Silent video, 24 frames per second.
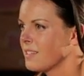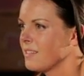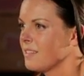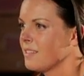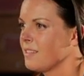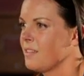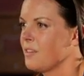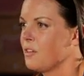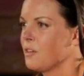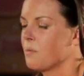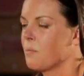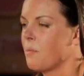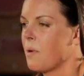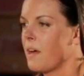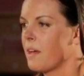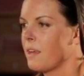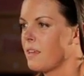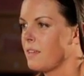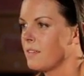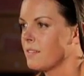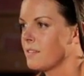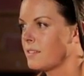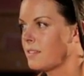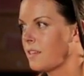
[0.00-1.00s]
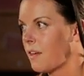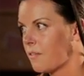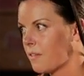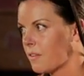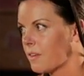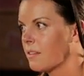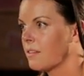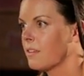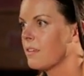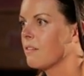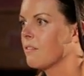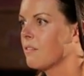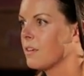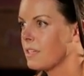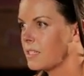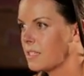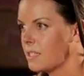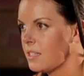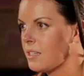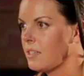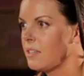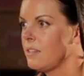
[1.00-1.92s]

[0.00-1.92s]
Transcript: and your body is definitely going to